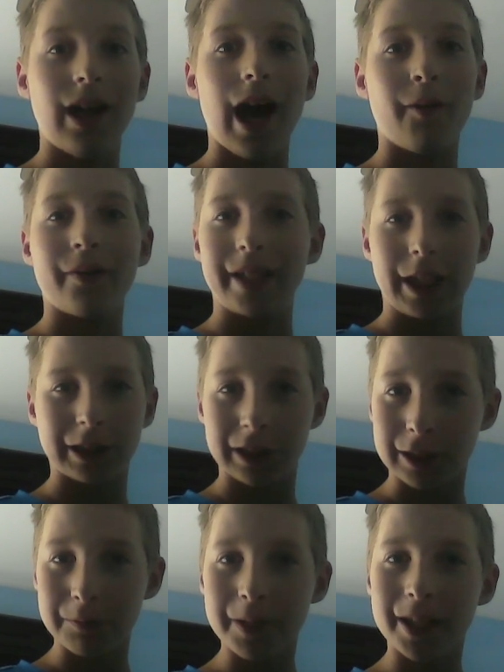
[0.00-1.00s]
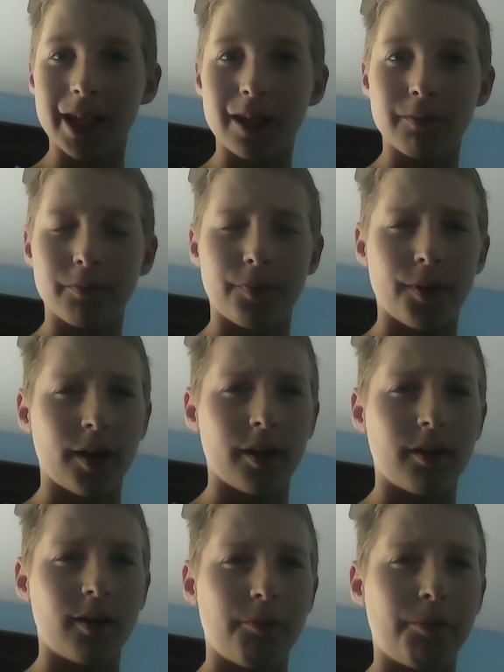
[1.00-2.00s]
I was actually speaking
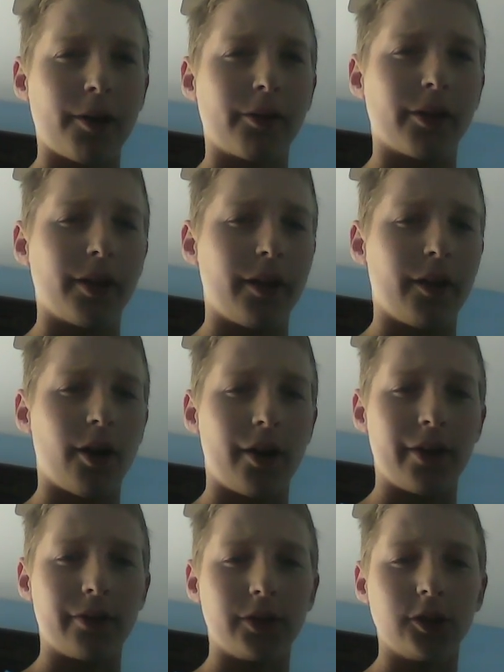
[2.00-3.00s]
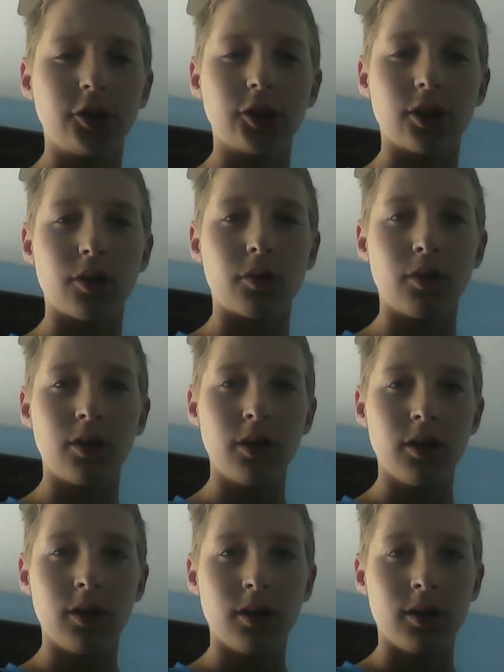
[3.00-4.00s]
but apparently the audio didn't show.
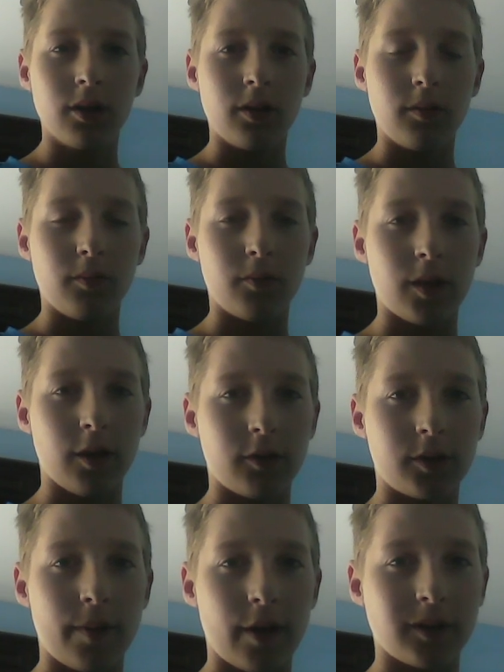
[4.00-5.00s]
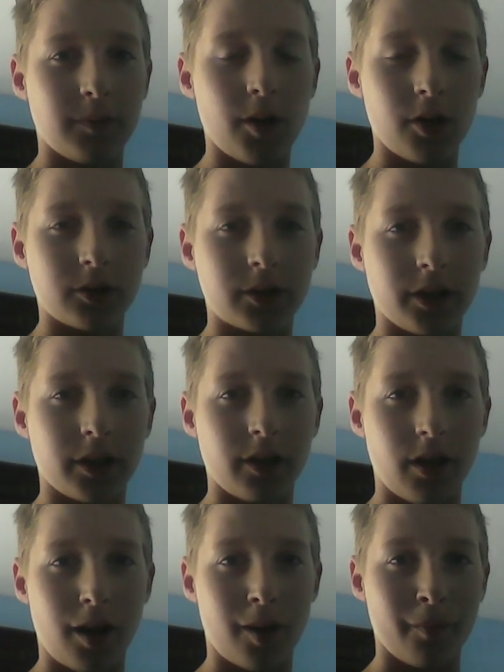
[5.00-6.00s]
When I was about to post it,
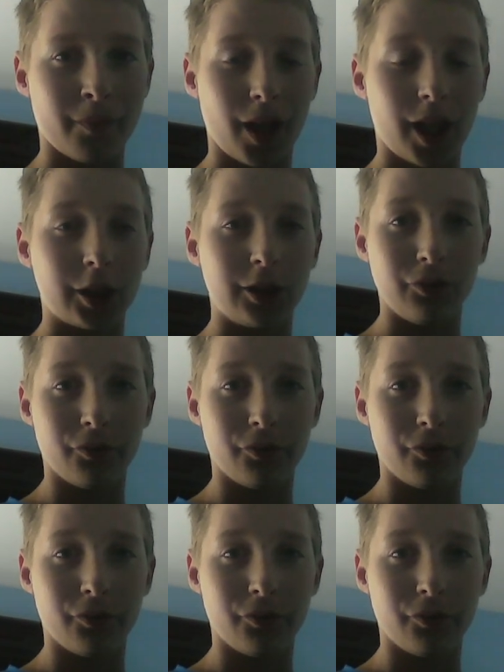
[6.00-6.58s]
um I